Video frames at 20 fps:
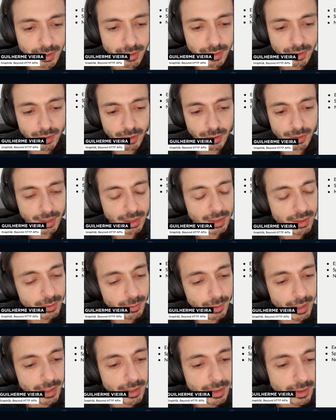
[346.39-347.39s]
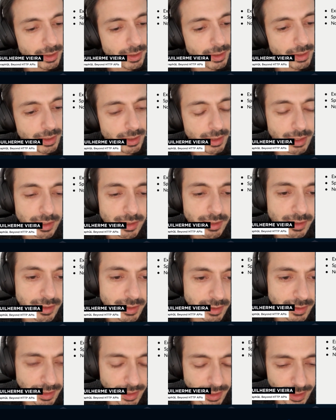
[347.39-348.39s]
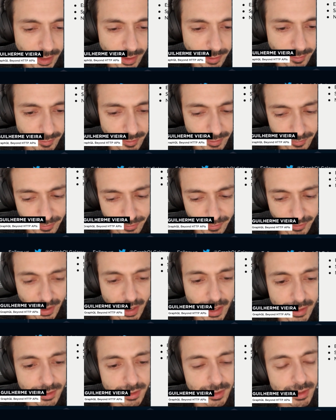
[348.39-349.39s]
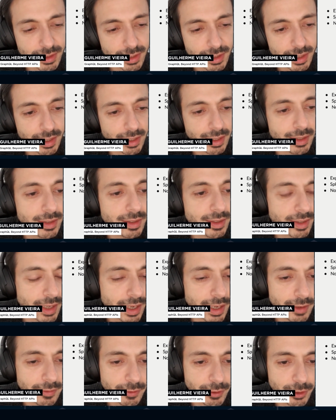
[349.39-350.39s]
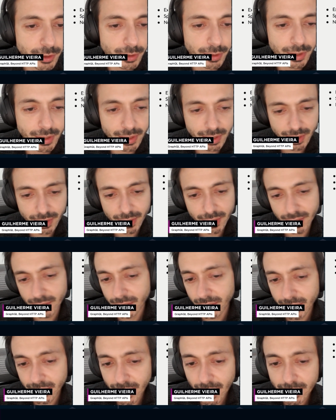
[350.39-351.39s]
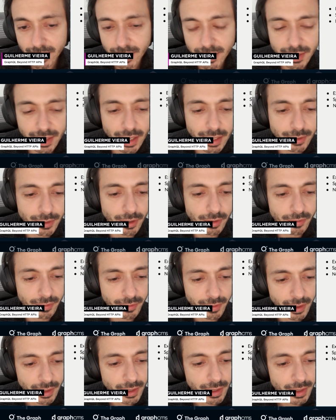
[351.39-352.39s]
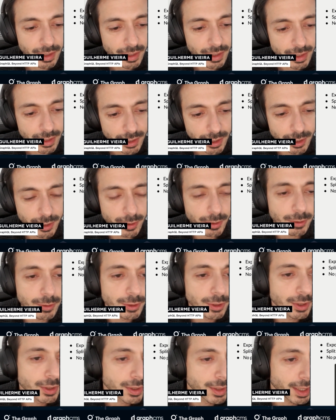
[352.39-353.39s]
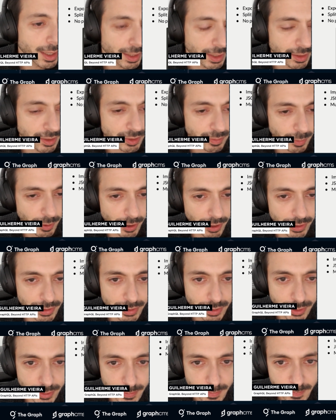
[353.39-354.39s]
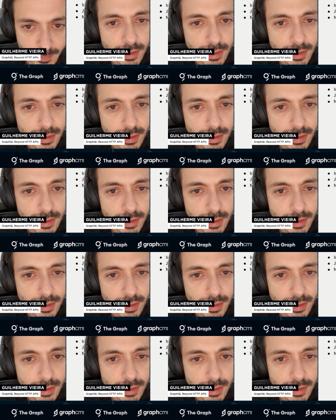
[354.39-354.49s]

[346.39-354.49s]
So this way, it's fast and safe to get this kind of huge data export.